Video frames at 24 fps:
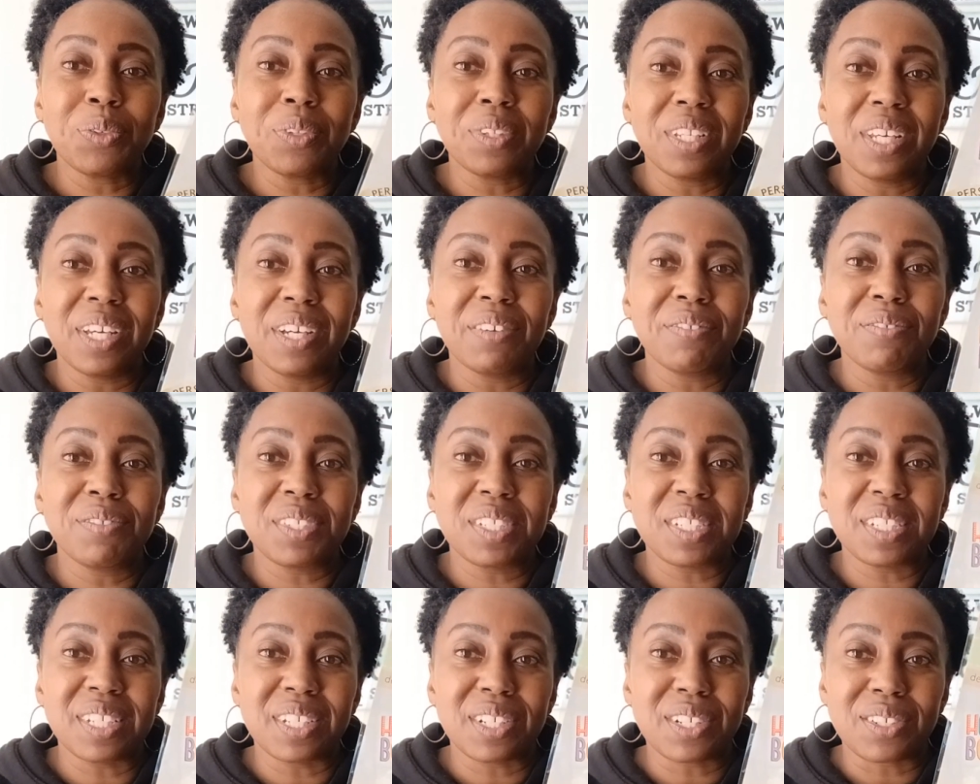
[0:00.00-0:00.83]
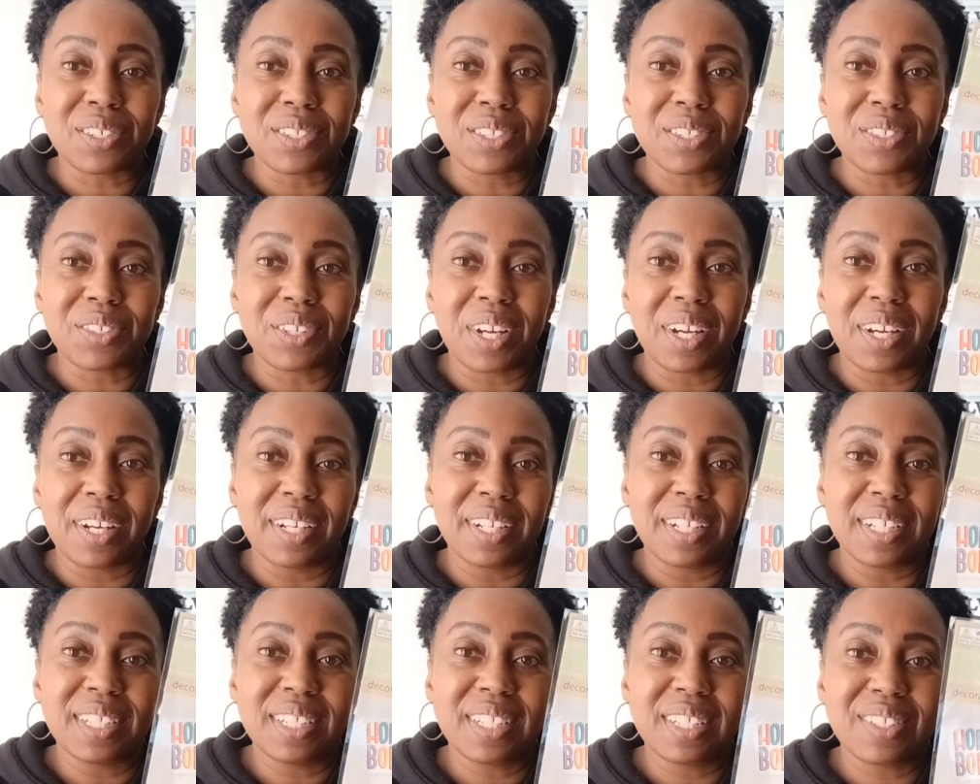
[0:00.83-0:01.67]
love stickers you
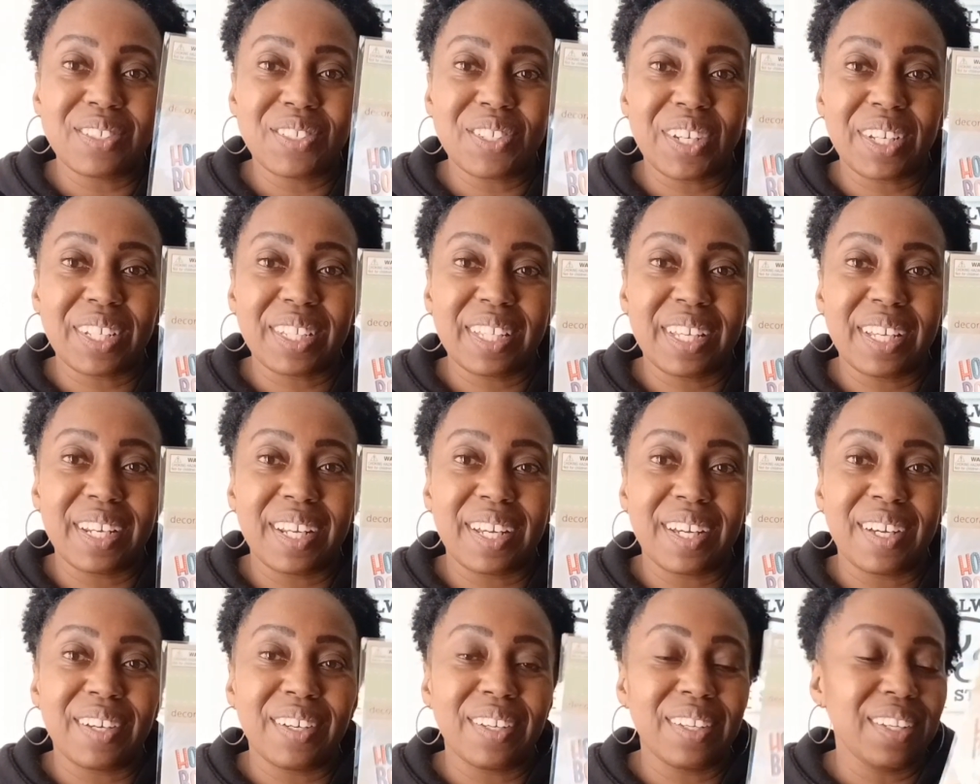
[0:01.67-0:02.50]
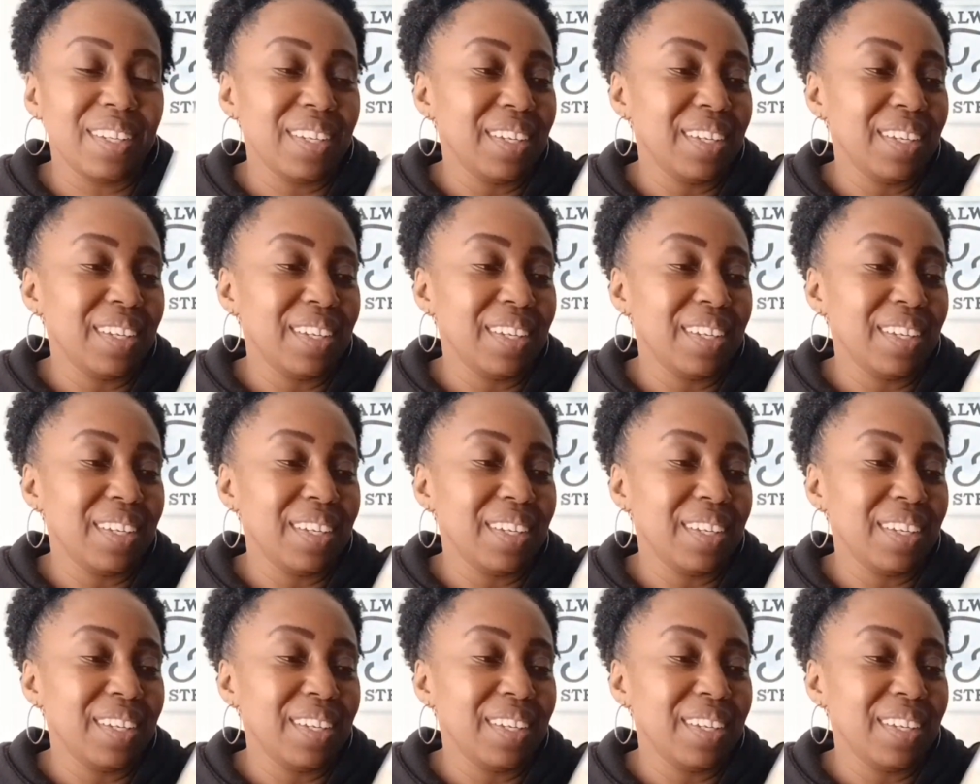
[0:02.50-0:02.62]
guys check that out